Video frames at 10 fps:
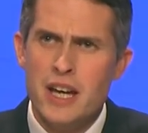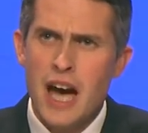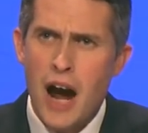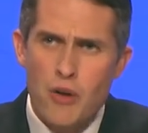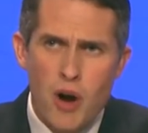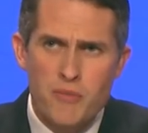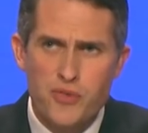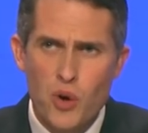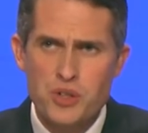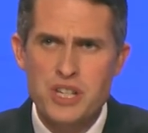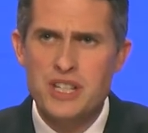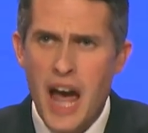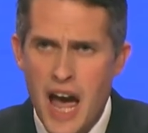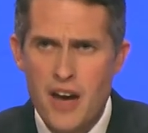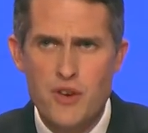Our armed forces
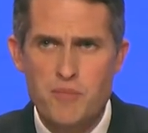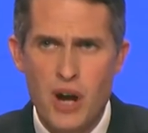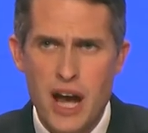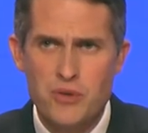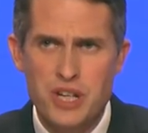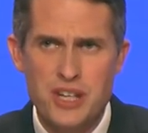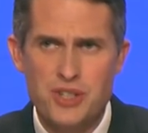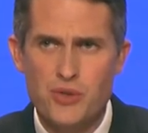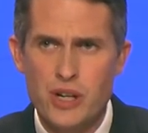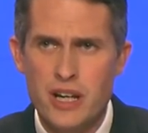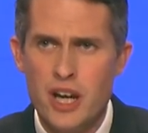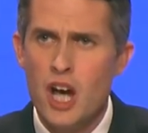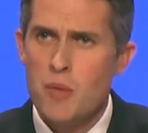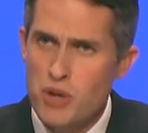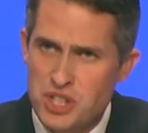have a proud history,
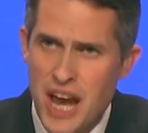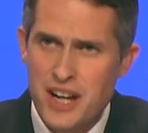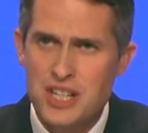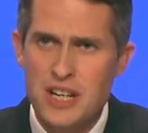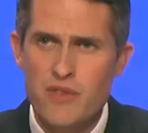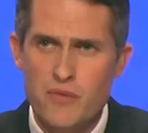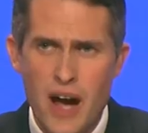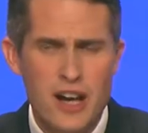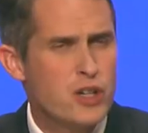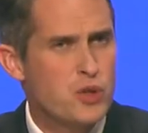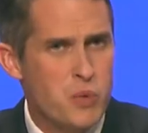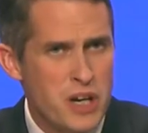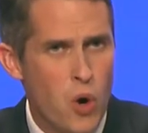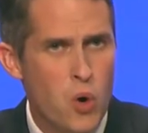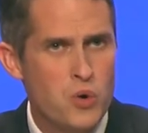protecting the values we
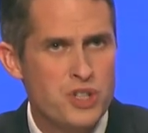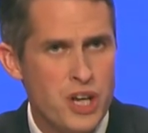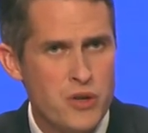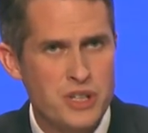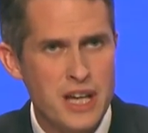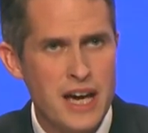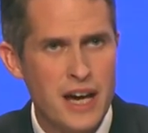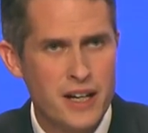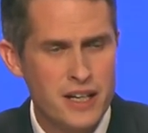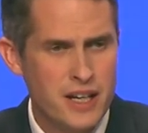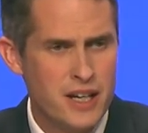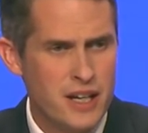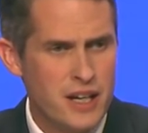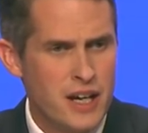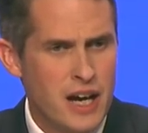hold so dear
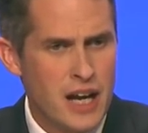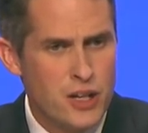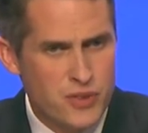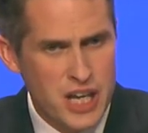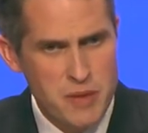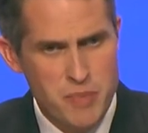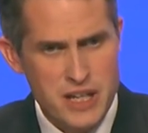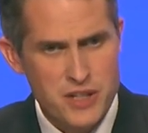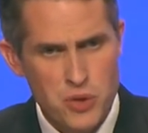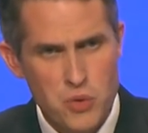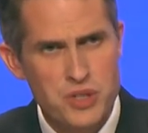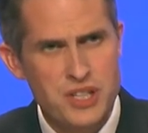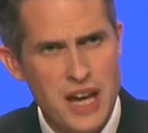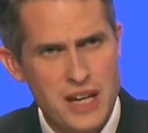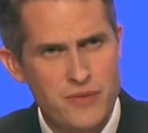and of keeping us all
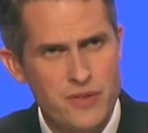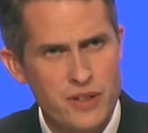safe.